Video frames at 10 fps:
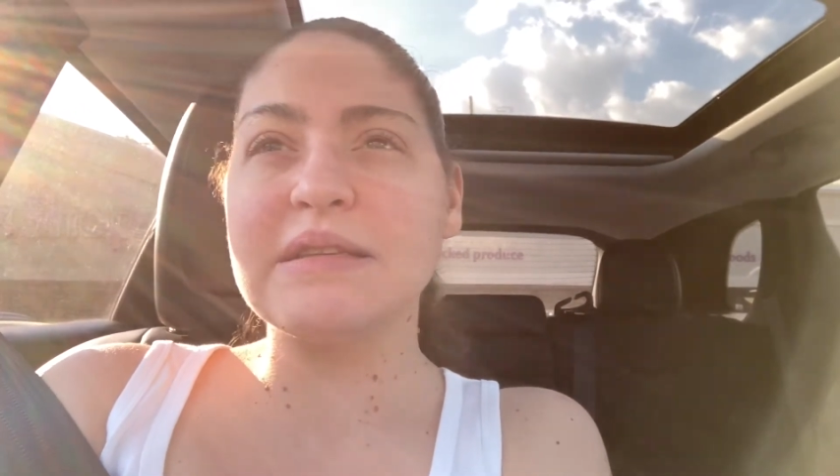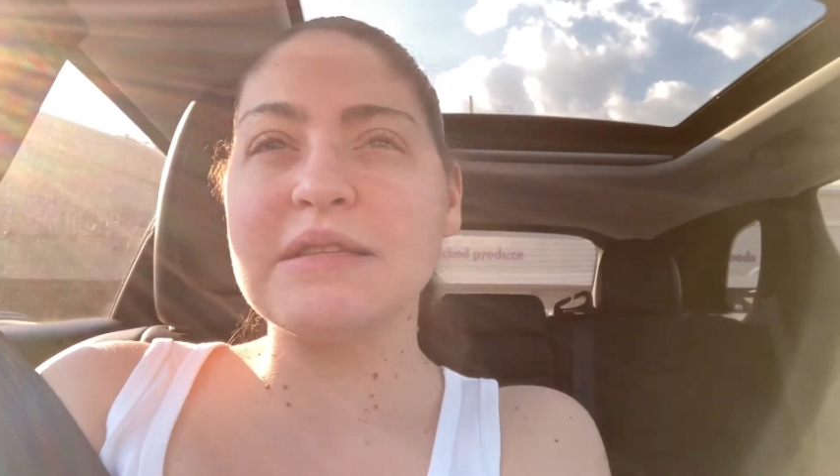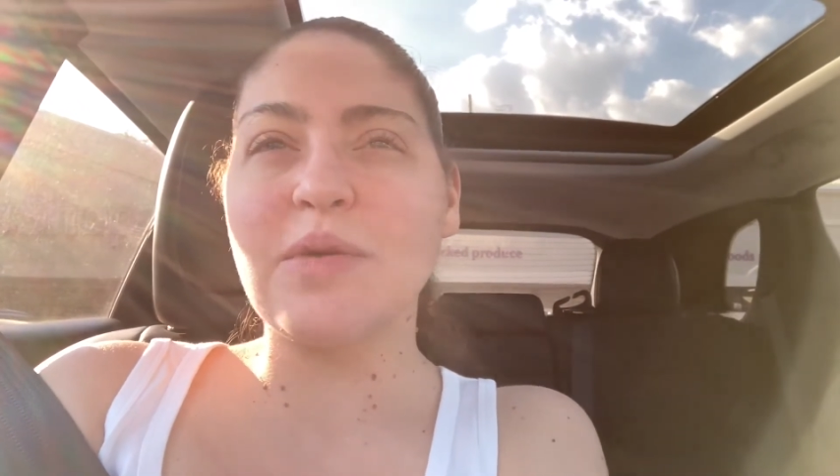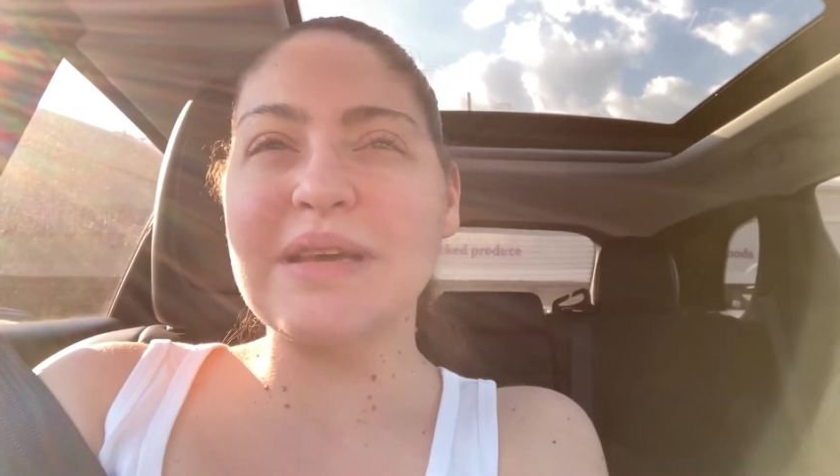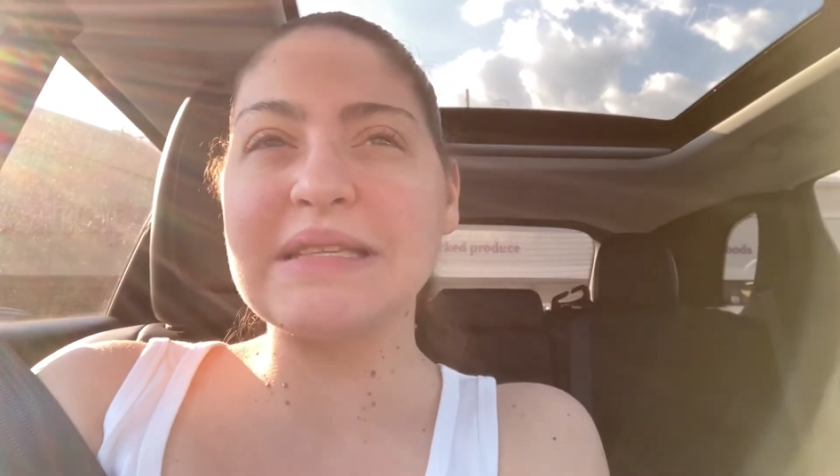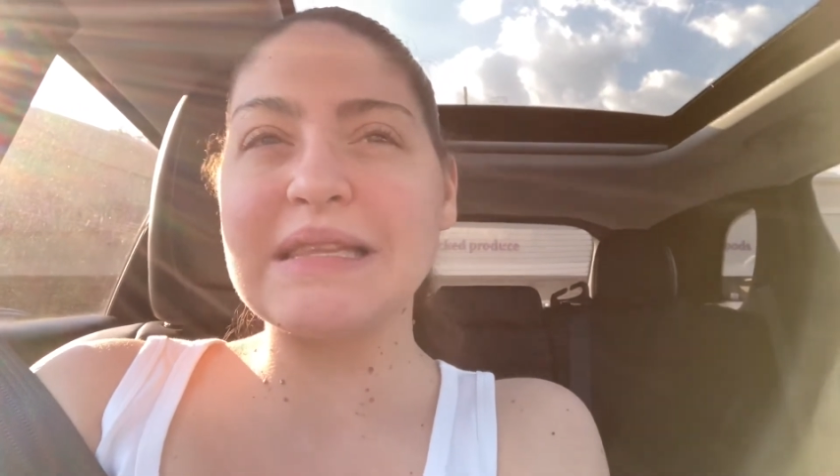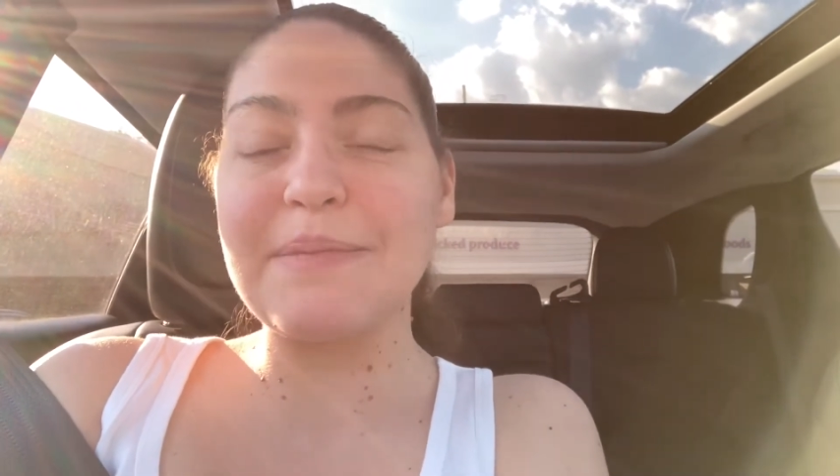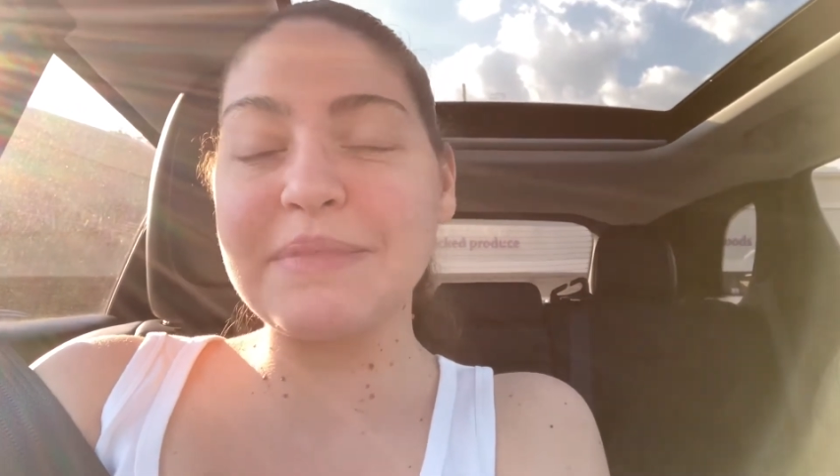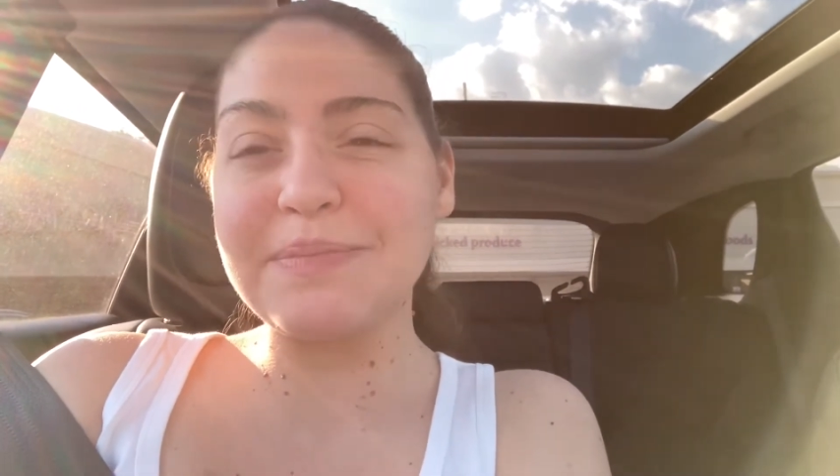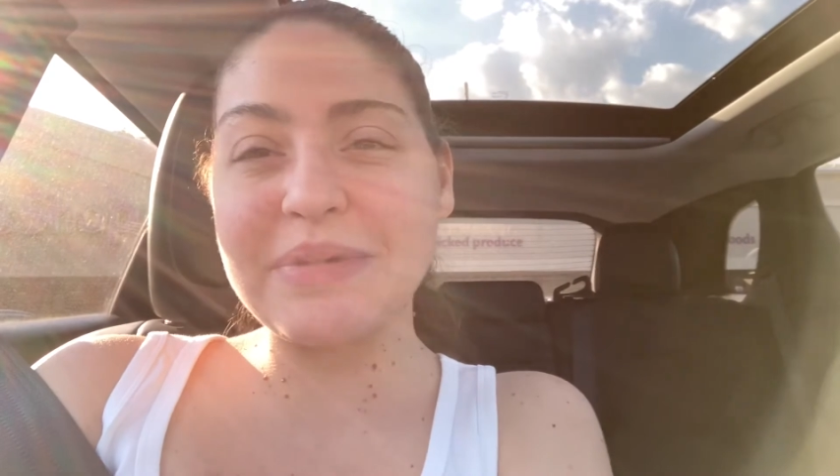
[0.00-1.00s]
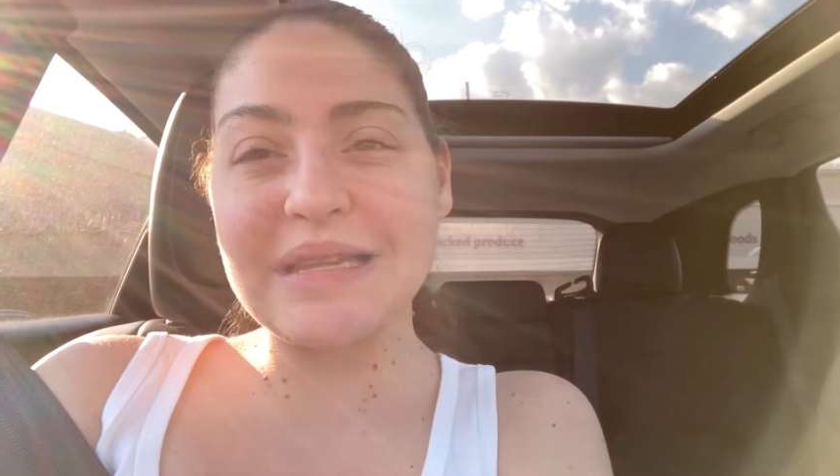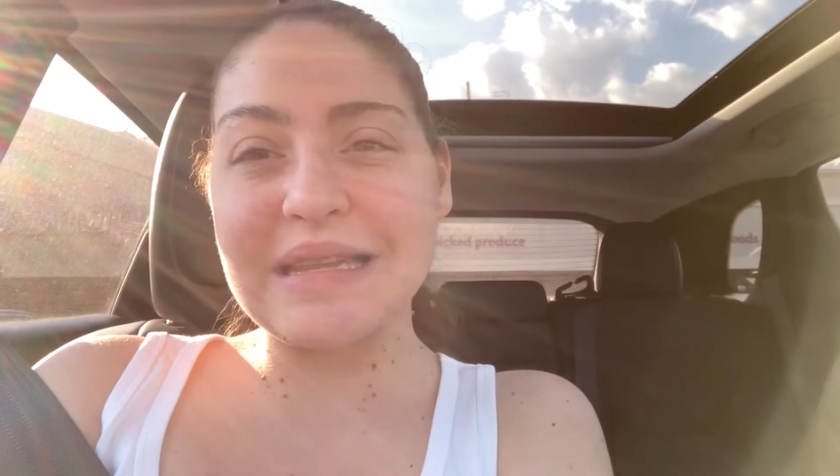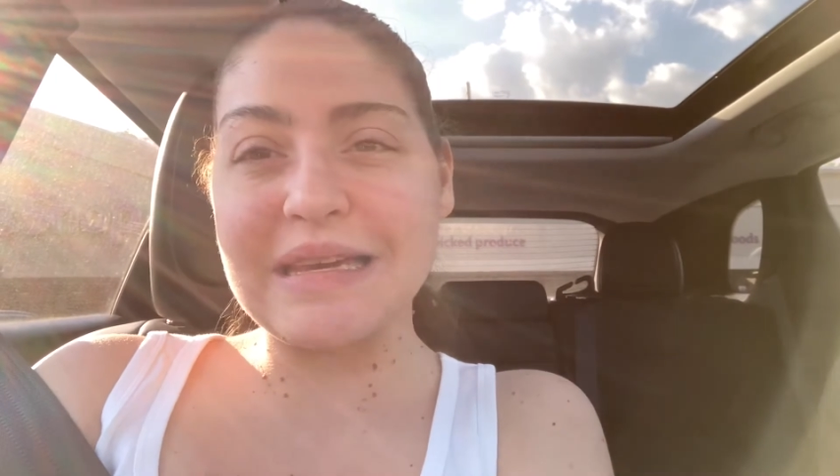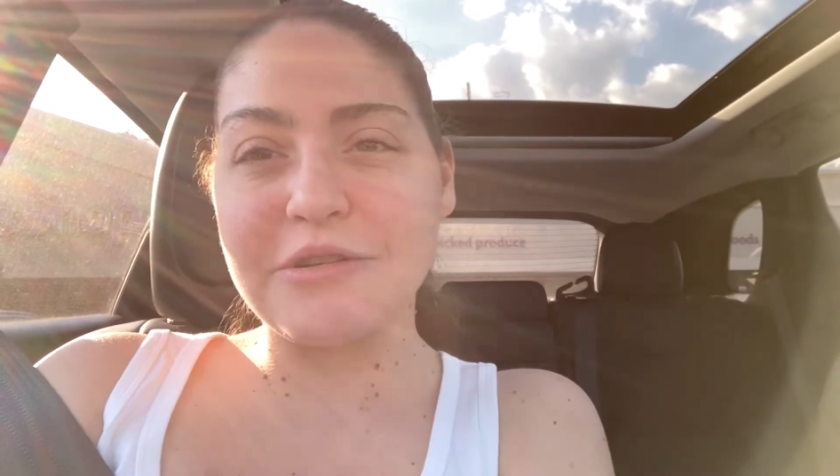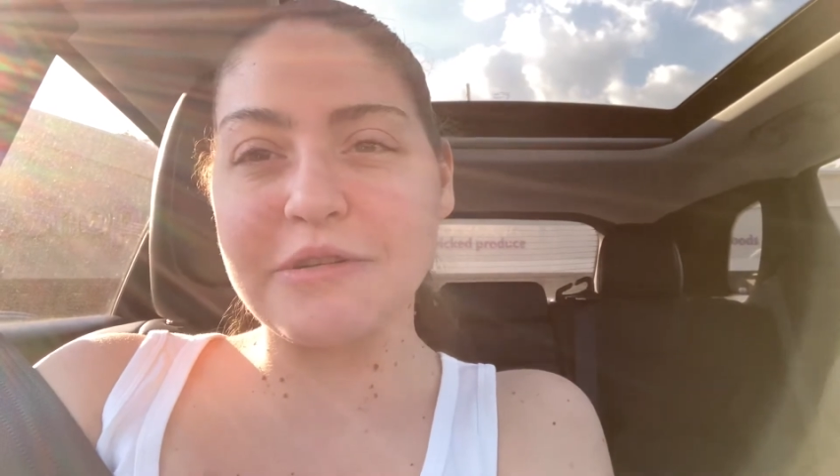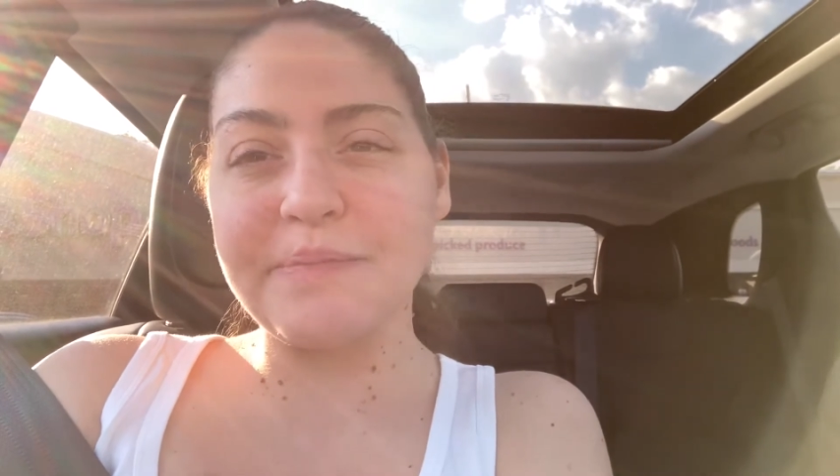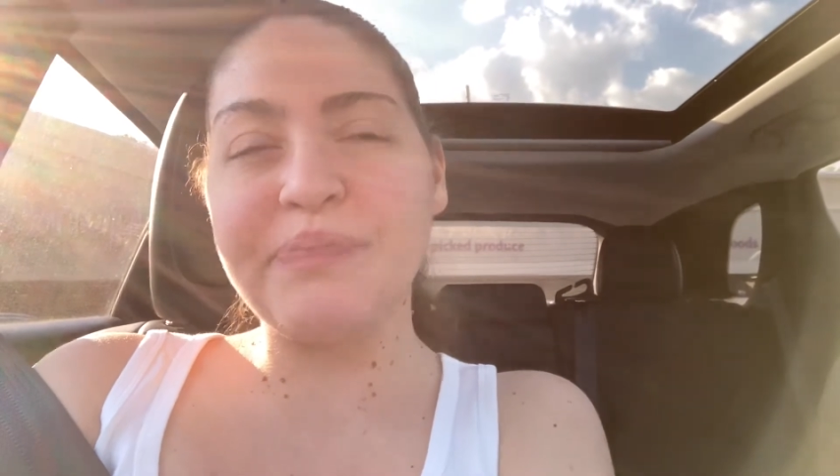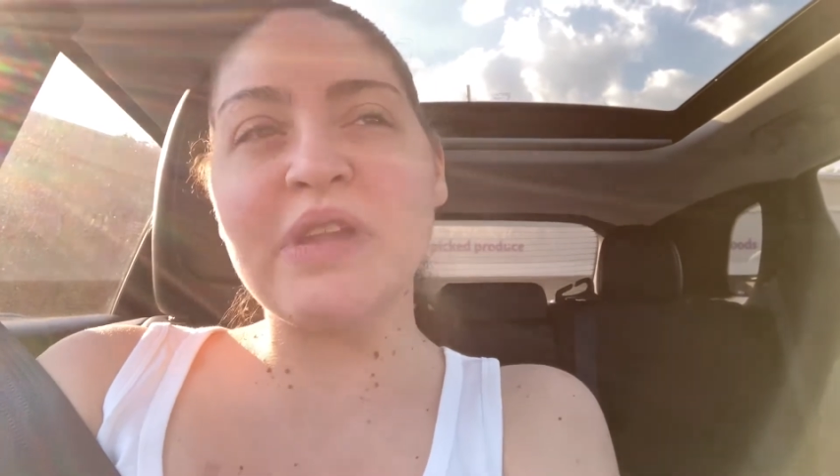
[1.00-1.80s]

and so I slept a bit later.